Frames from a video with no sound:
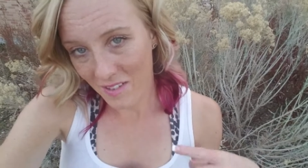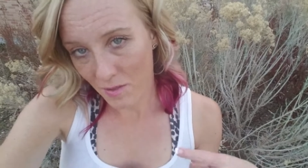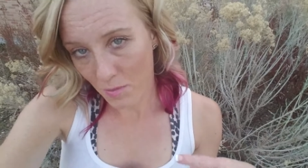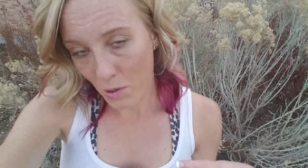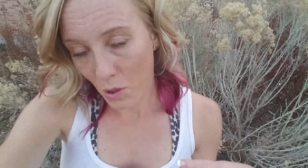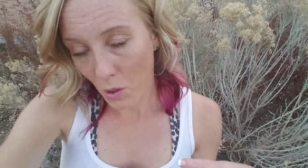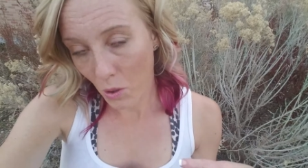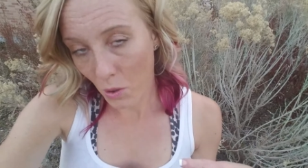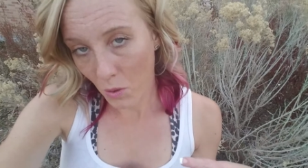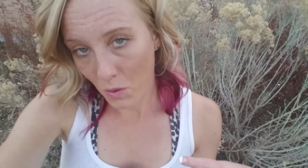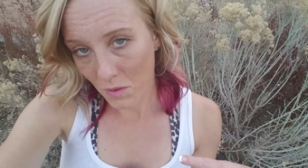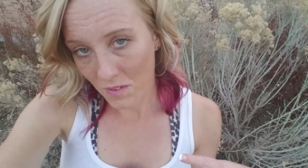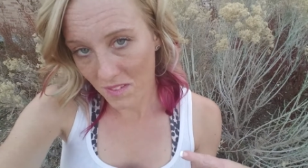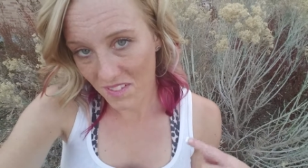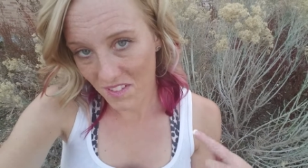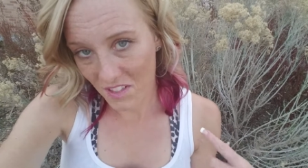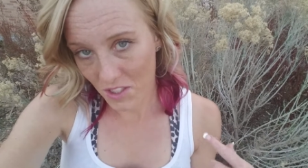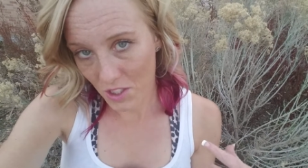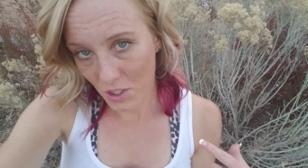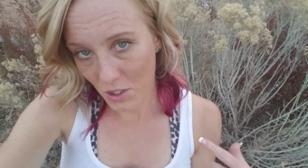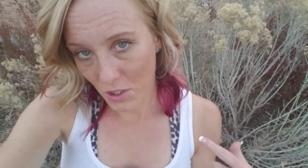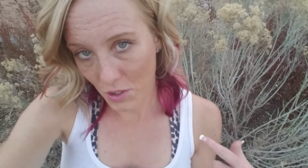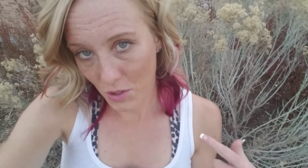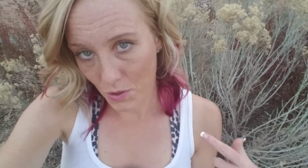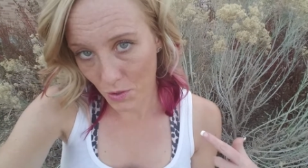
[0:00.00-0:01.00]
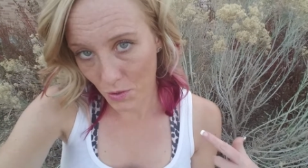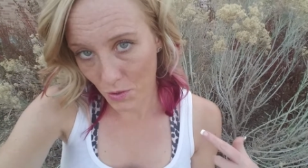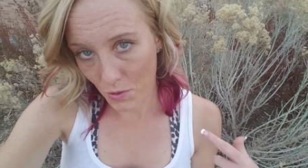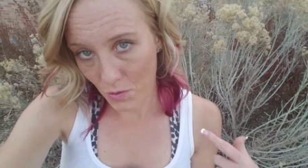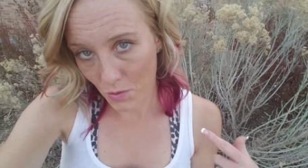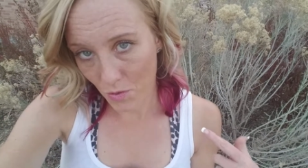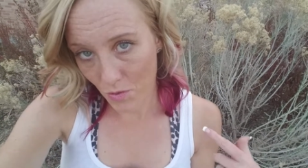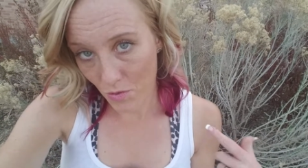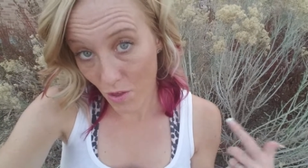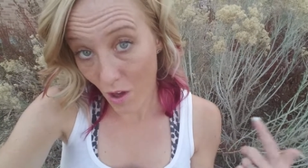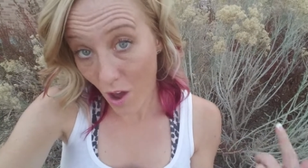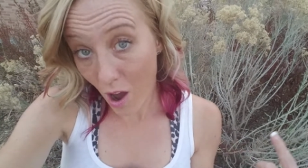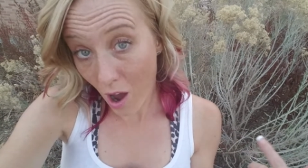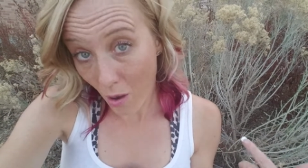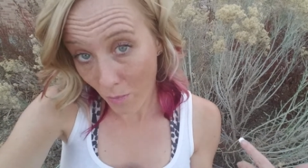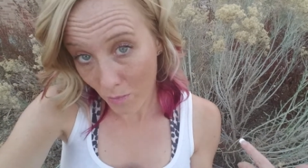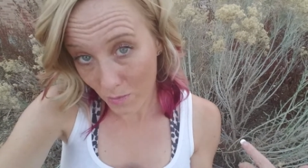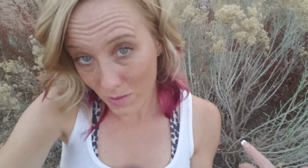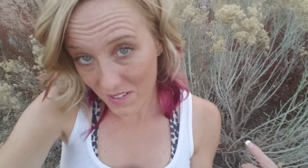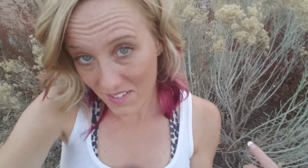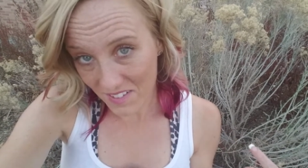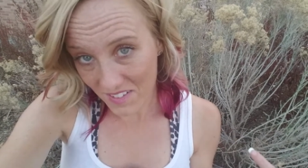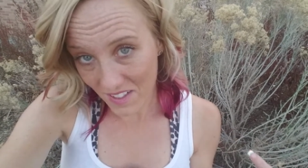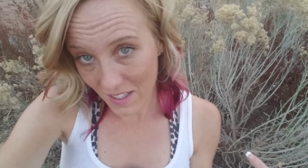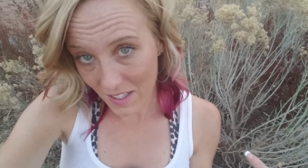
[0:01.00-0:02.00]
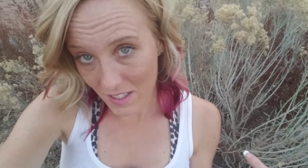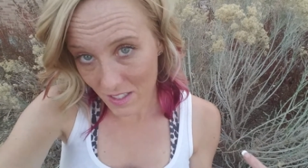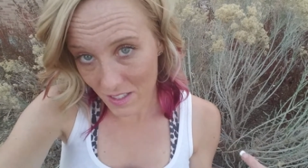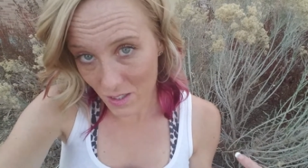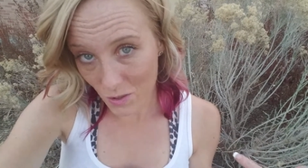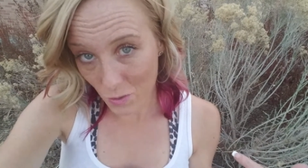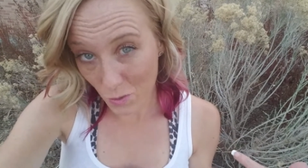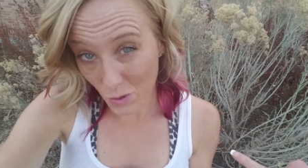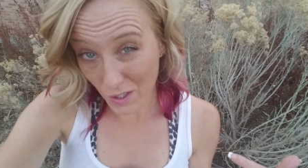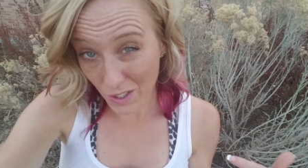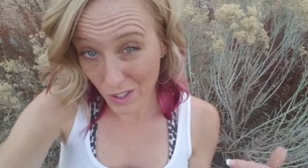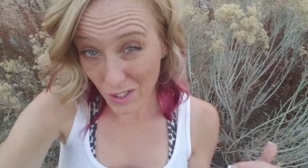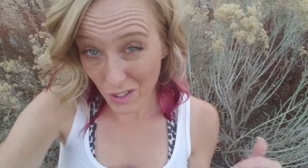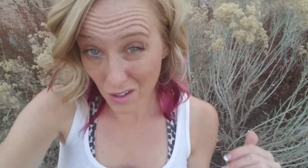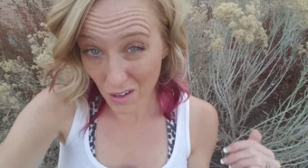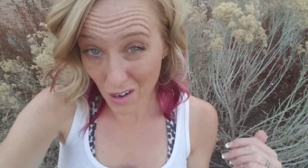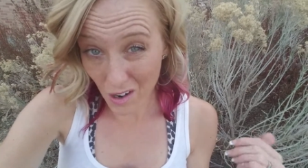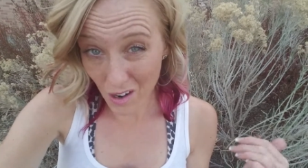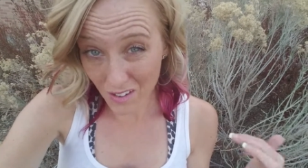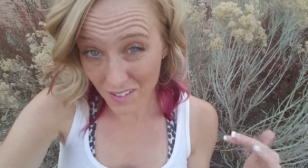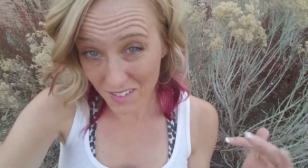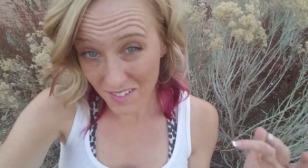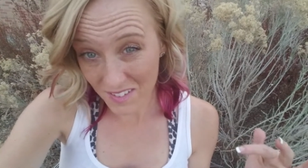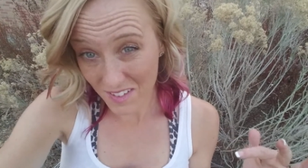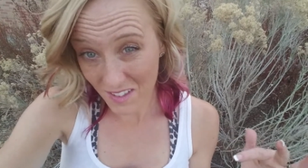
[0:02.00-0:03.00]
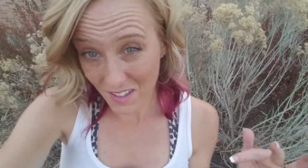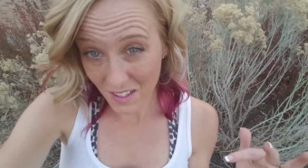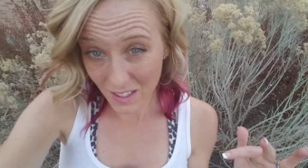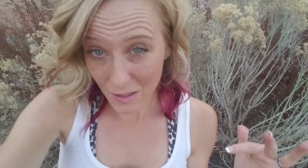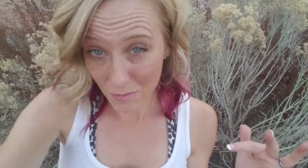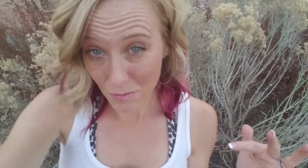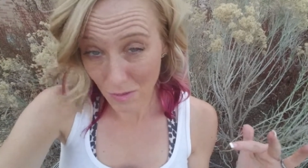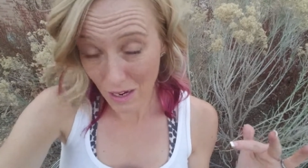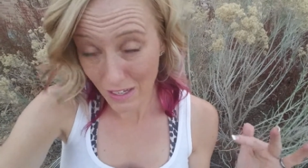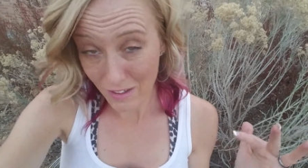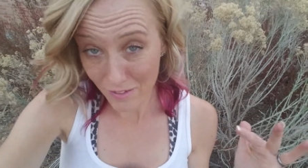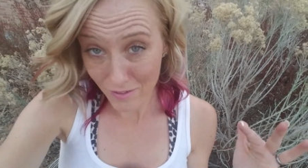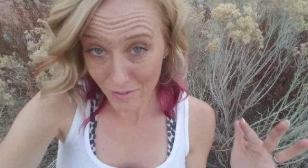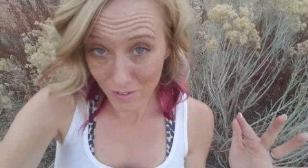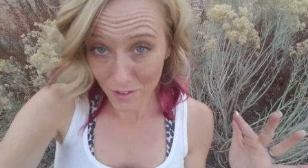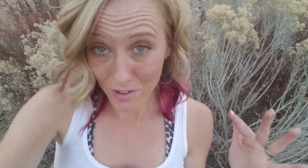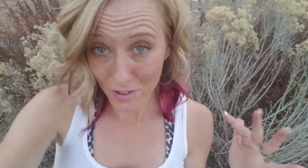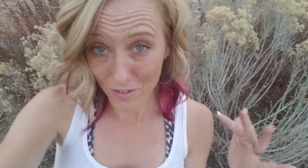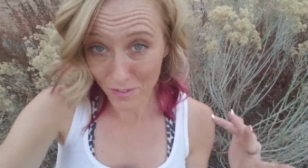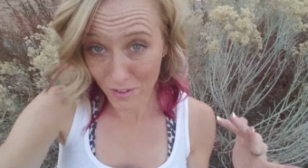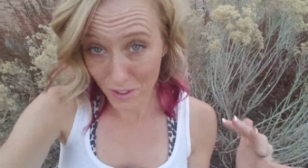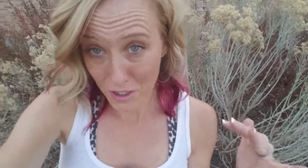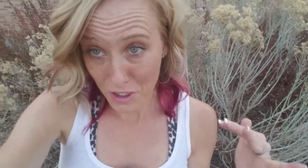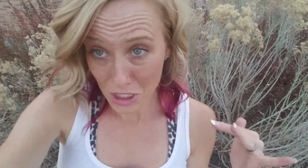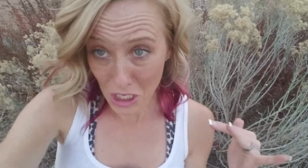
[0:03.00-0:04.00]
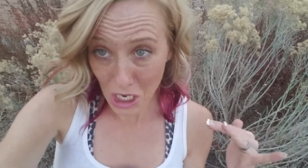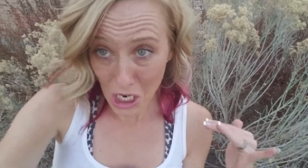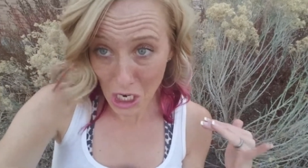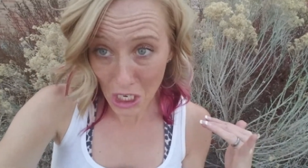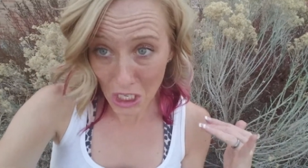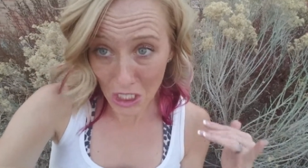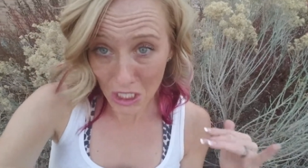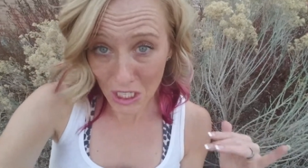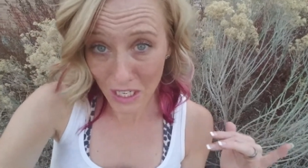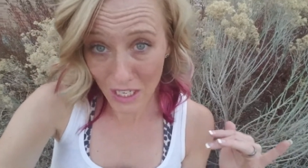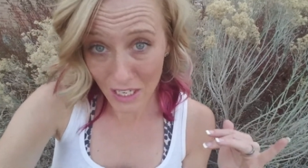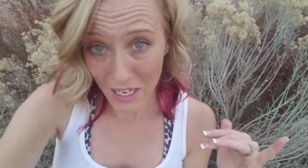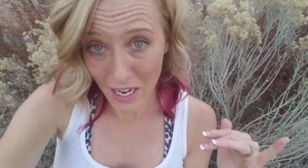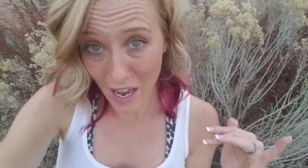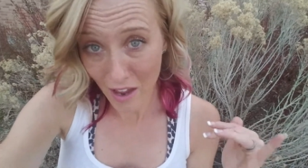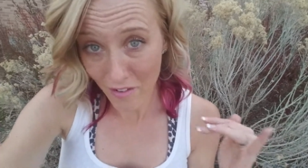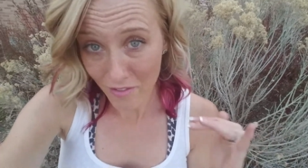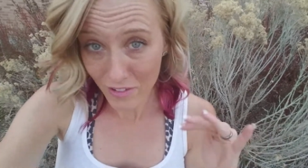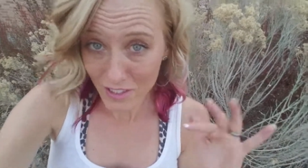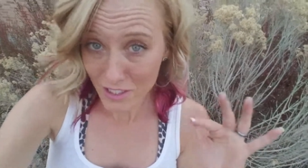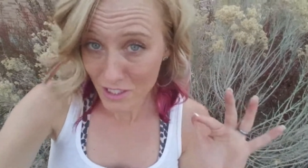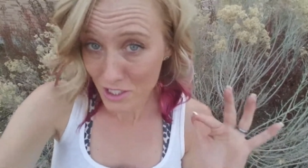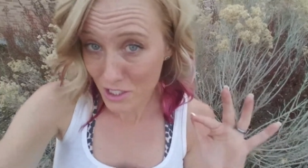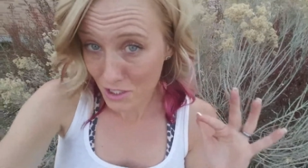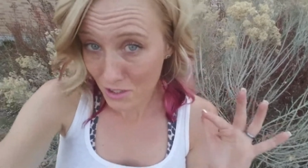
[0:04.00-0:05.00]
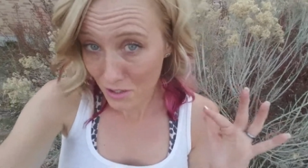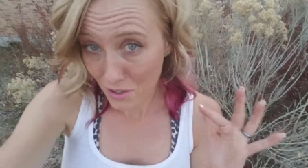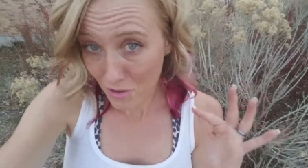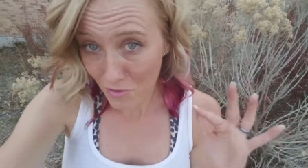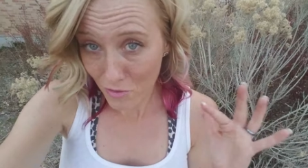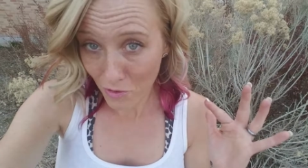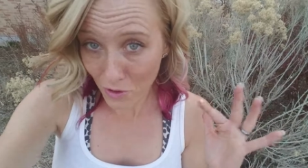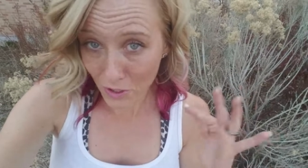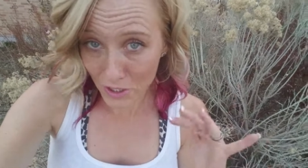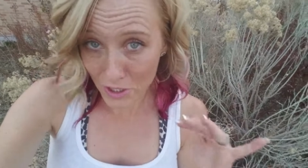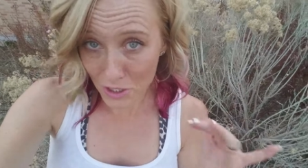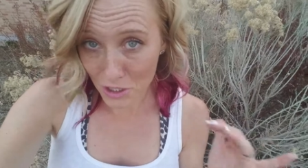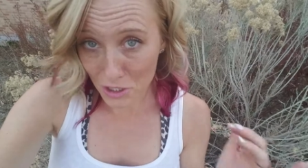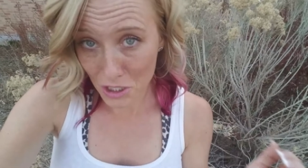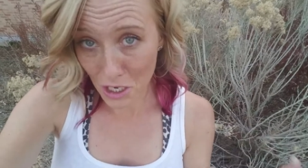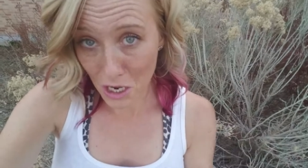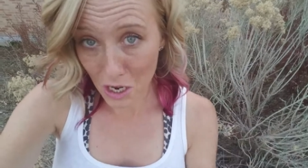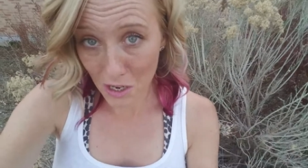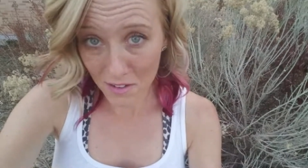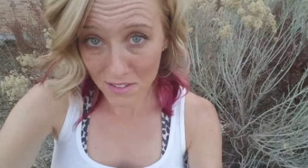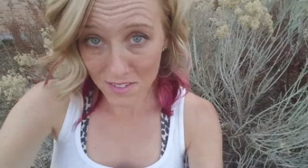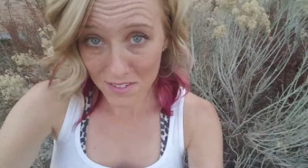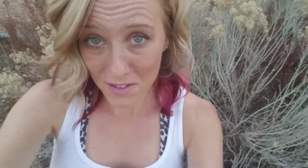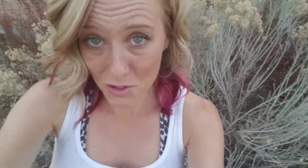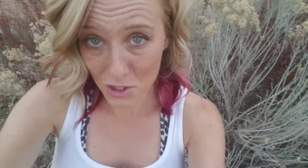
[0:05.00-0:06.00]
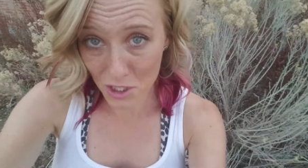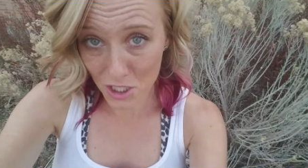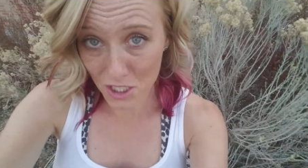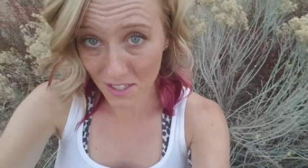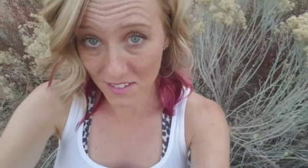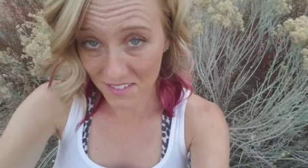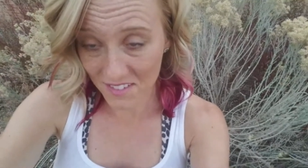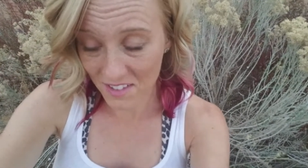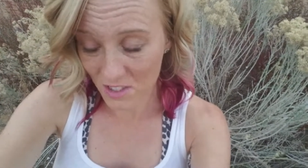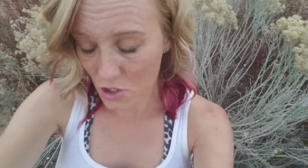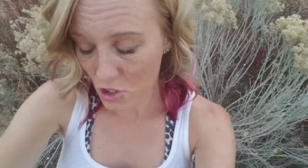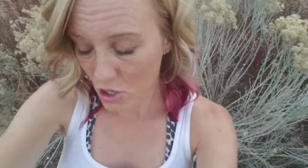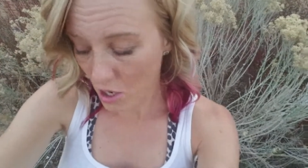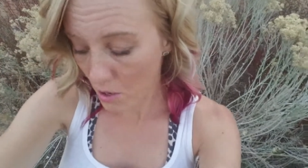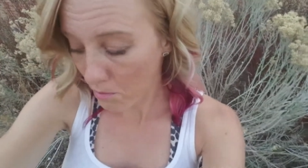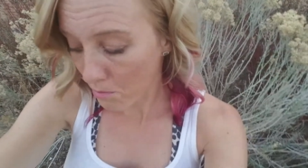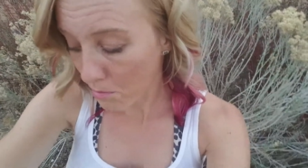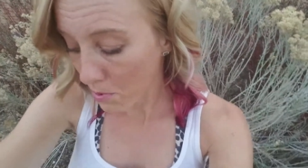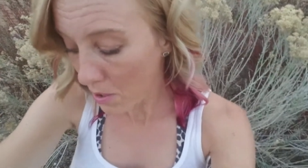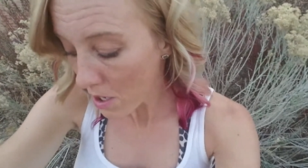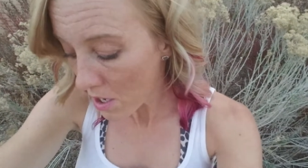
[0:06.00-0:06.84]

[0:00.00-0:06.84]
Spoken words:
opposed to the opposite, where you're constantly mindful of your dog and having to avoid your dog so she doesn't jump.